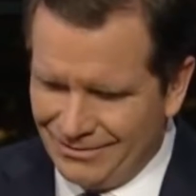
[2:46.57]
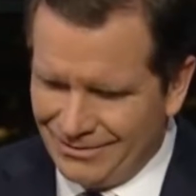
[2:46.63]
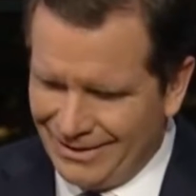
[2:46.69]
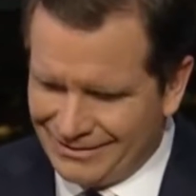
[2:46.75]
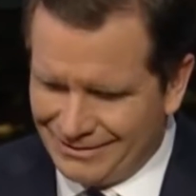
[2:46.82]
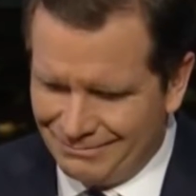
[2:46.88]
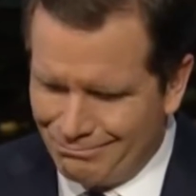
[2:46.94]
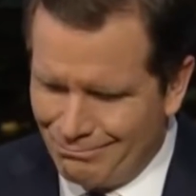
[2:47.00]

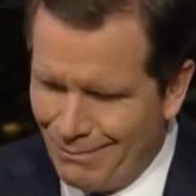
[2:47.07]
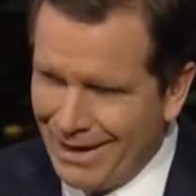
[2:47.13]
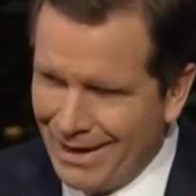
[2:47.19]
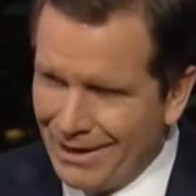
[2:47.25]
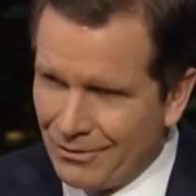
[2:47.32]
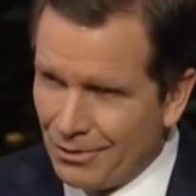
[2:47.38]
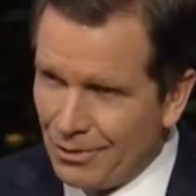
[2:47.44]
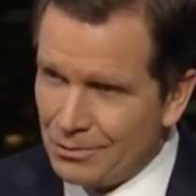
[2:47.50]
at the
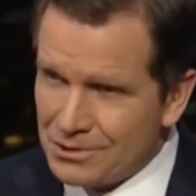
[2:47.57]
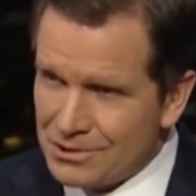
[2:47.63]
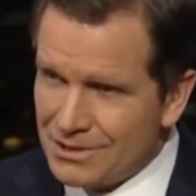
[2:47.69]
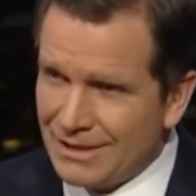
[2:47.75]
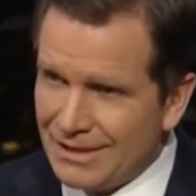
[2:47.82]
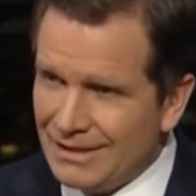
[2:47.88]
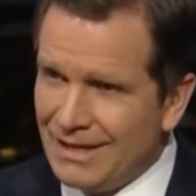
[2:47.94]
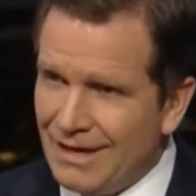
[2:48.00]
micro
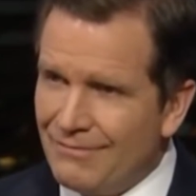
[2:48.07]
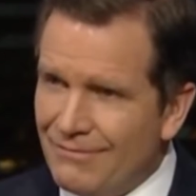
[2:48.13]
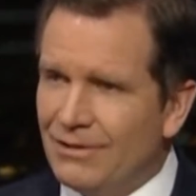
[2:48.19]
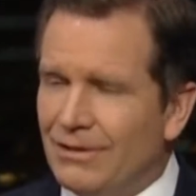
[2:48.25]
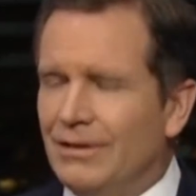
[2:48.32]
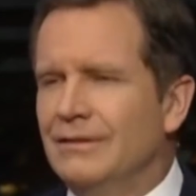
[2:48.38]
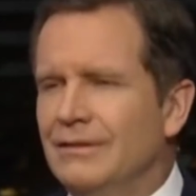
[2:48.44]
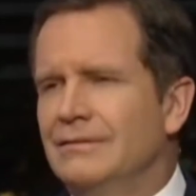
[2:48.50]
city level?